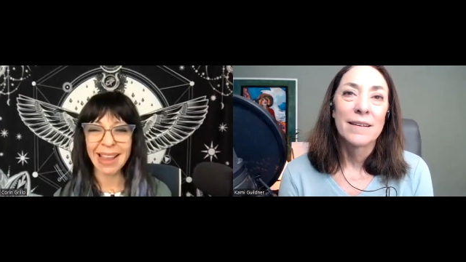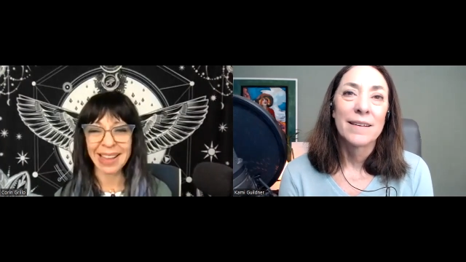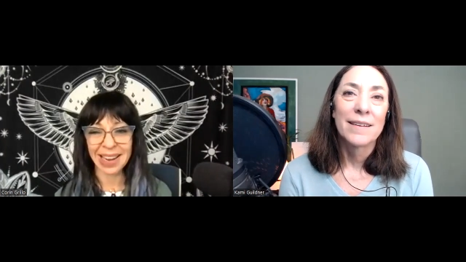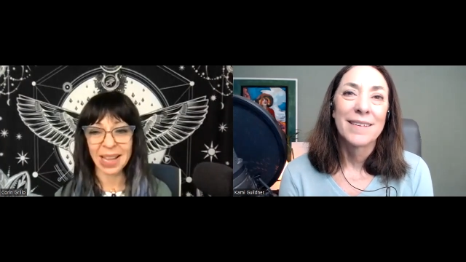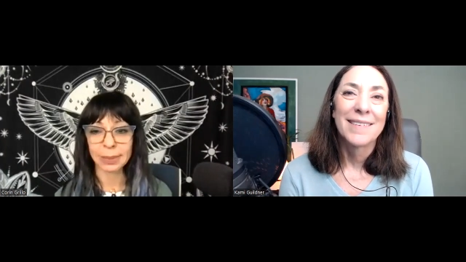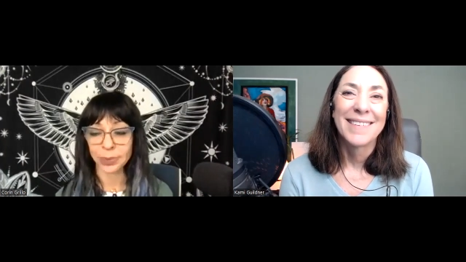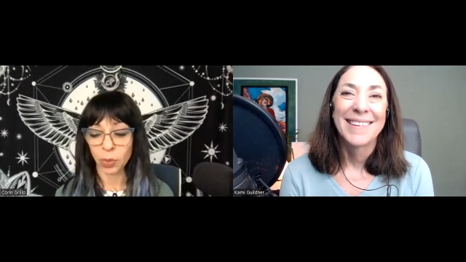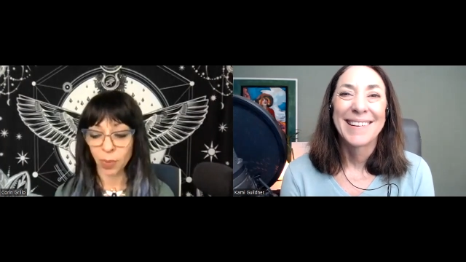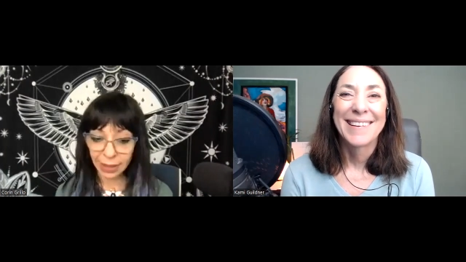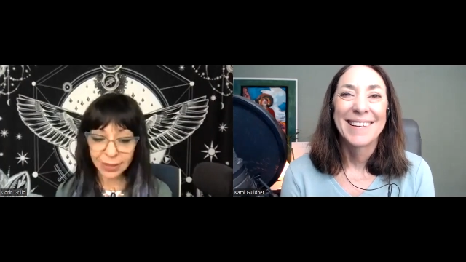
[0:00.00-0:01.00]
Speaker 1: it up?
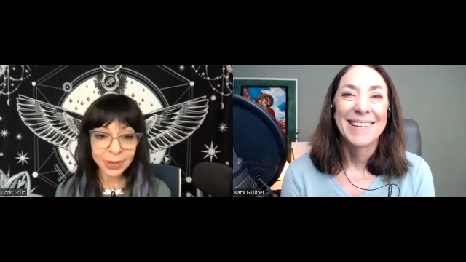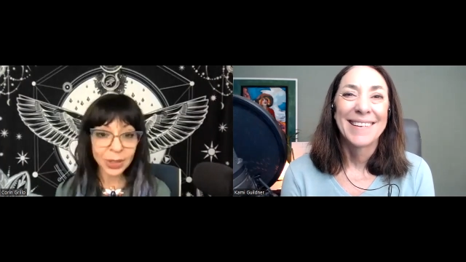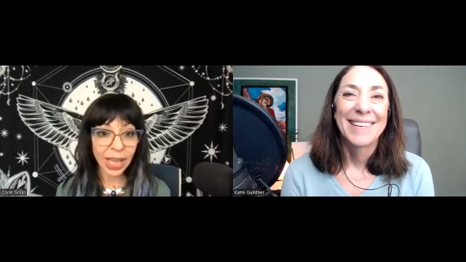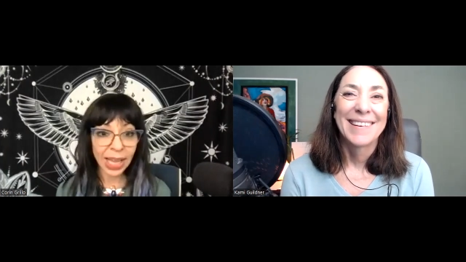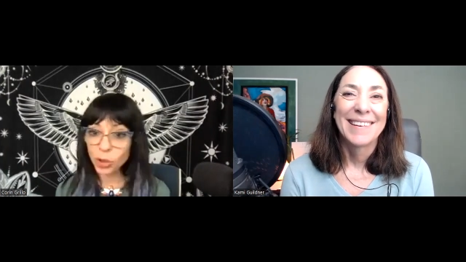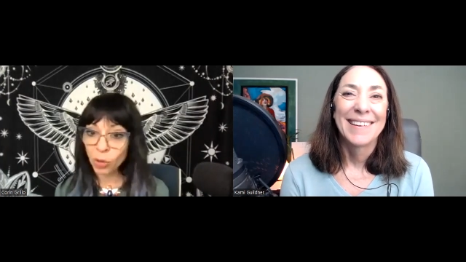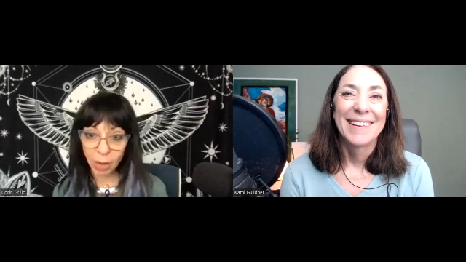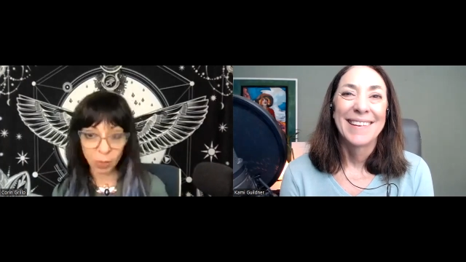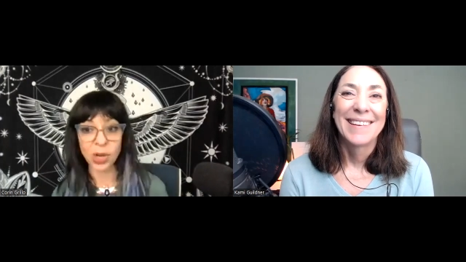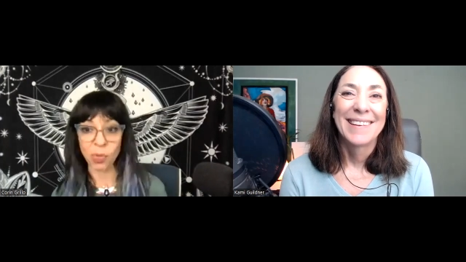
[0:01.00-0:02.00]
Well, you got to
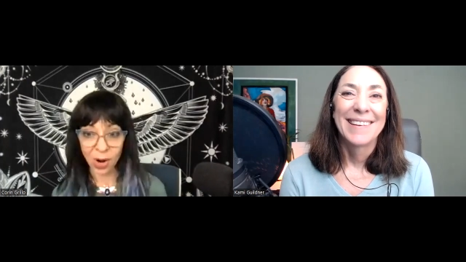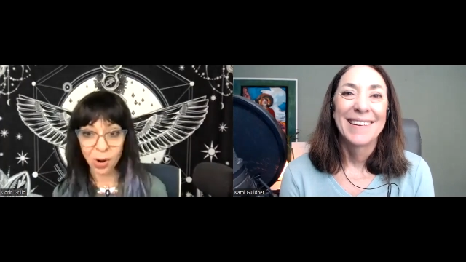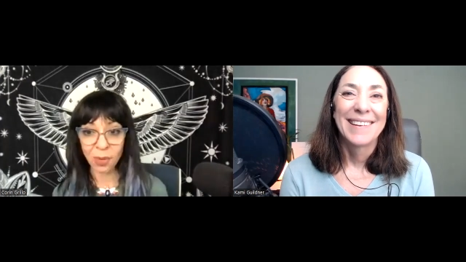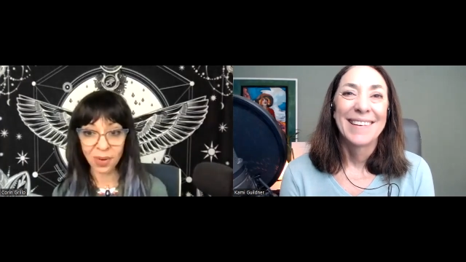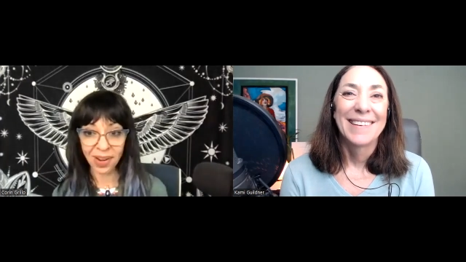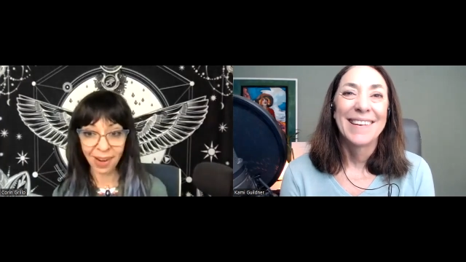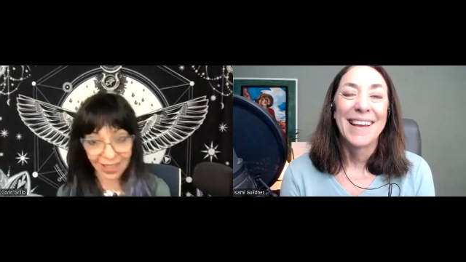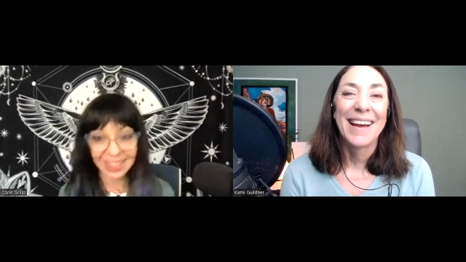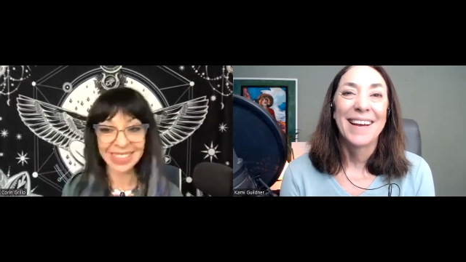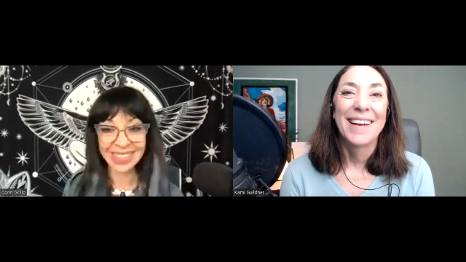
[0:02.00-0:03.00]
try what you wrote
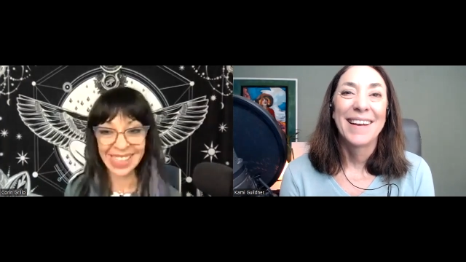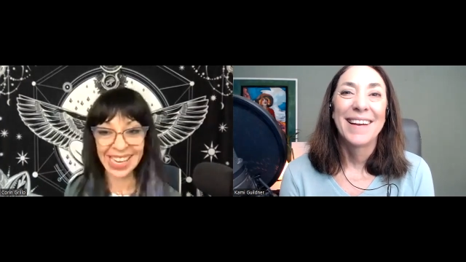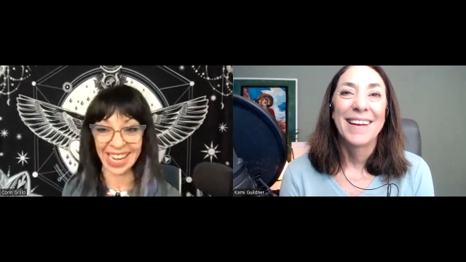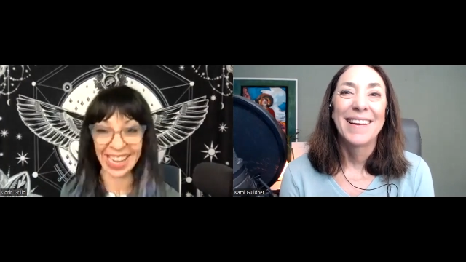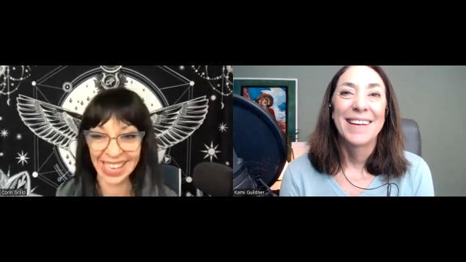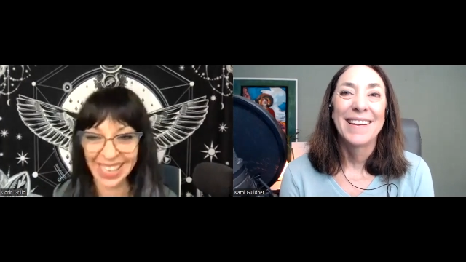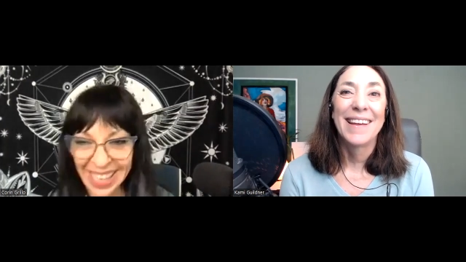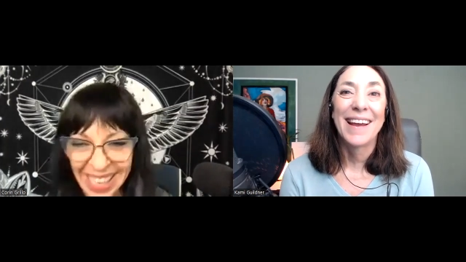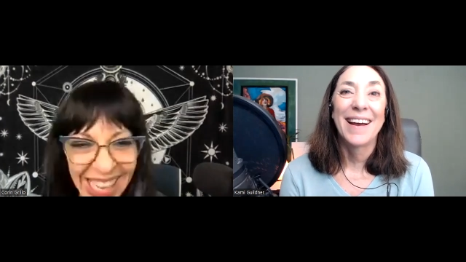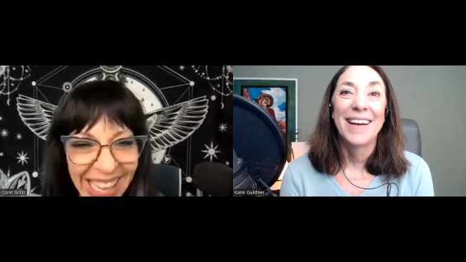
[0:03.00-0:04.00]
and then see. Yeah.